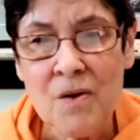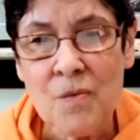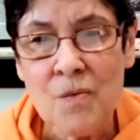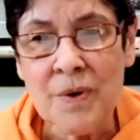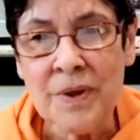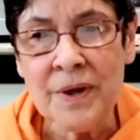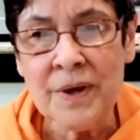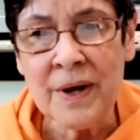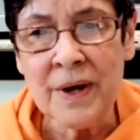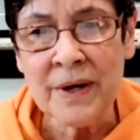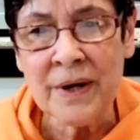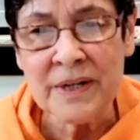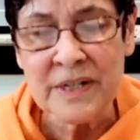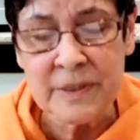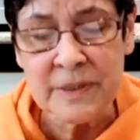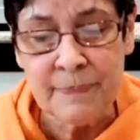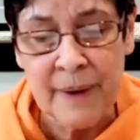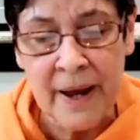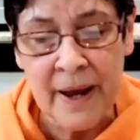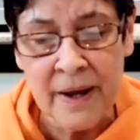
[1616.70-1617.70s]
We then
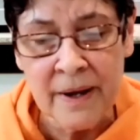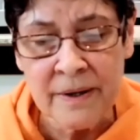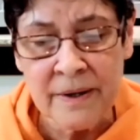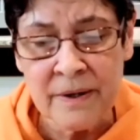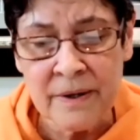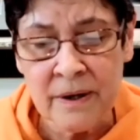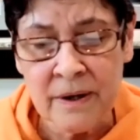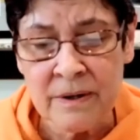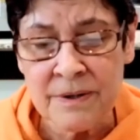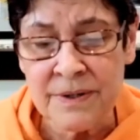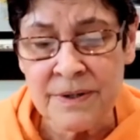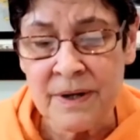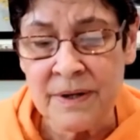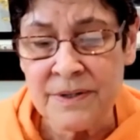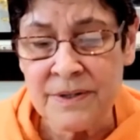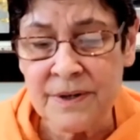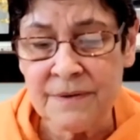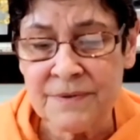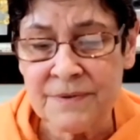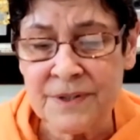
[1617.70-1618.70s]
expand our
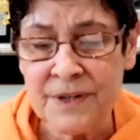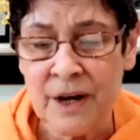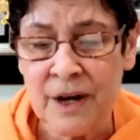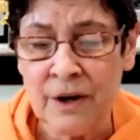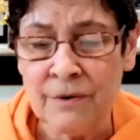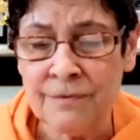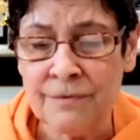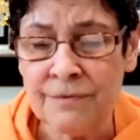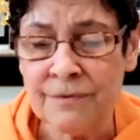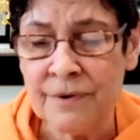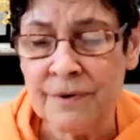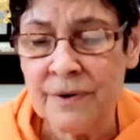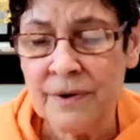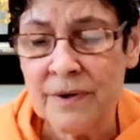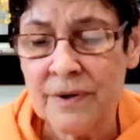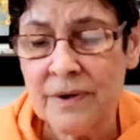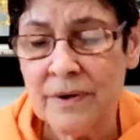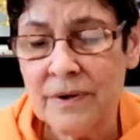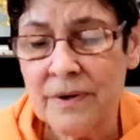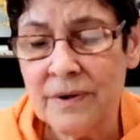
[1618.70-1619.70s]
sense of self
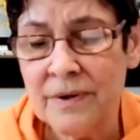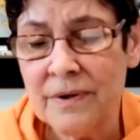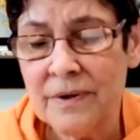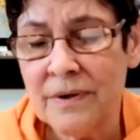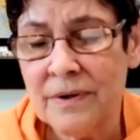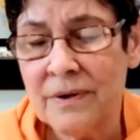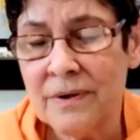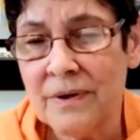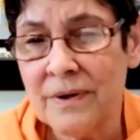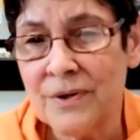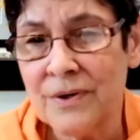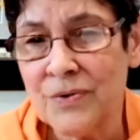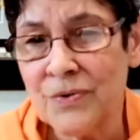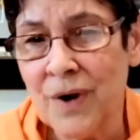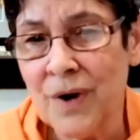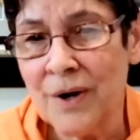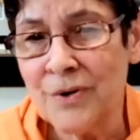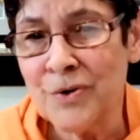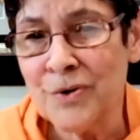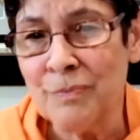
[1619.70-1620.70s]
and
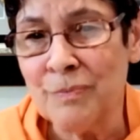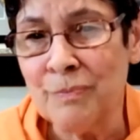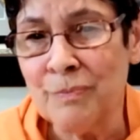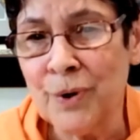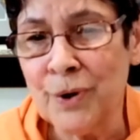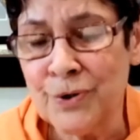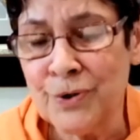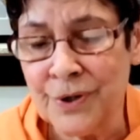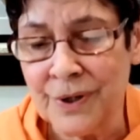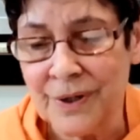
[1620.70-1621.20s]
try to merge